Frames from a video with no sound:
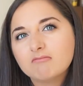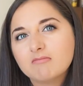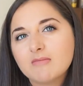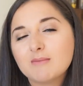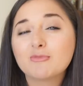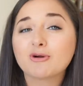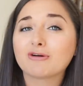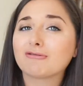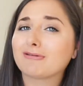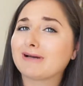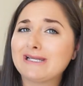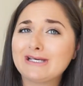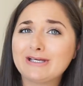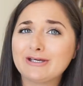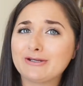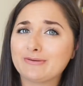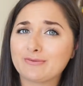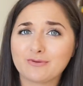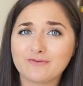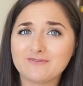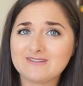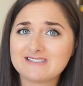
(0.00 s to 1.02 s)
I'm not really
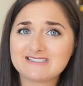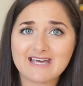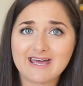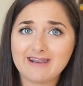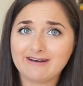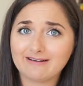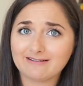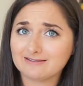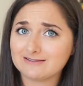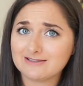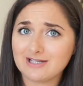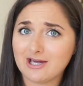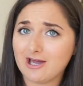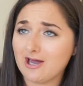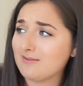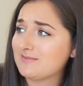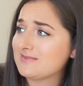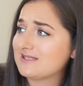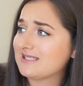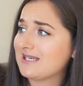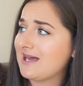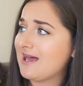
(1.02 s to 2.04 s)
good with all these technical
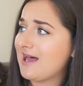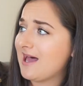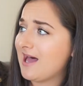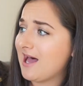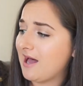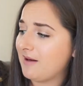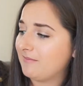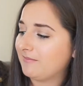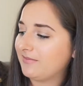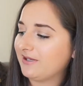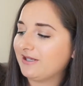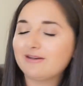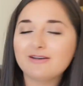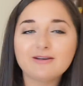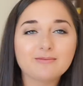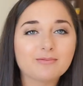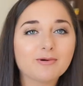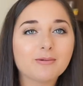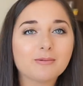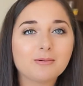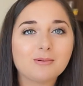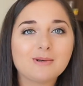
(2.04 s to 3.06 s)
terms, but
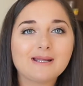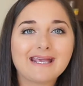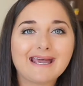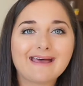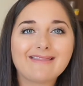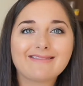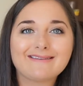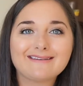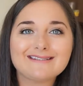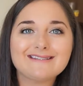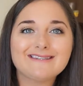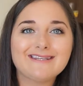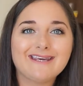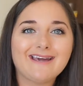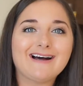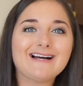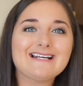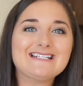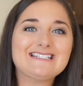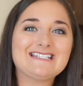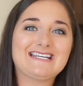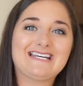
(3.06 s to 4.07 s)
you probably get the
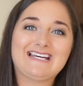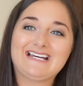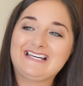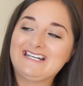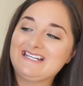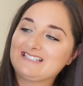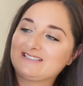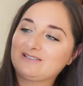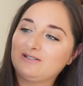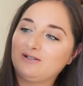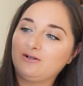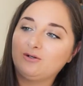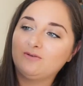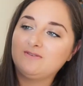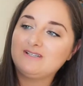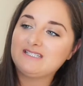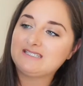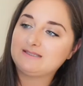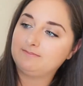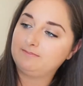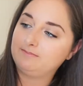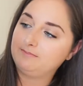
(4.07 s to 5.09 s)
idea. And it's got all
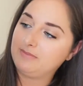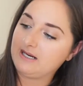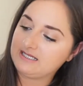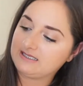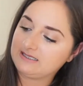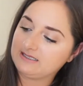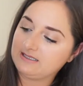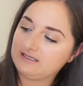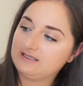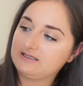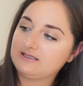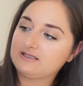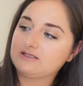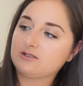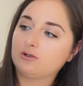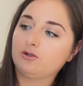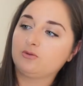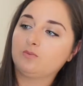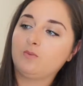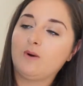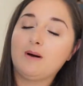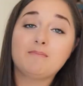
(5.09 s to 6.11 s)
these buttons,
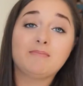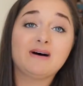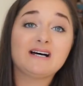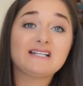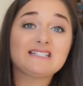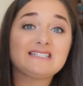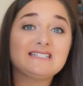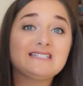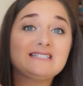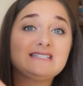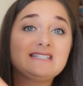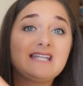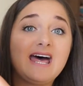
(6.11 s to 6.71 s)
or one button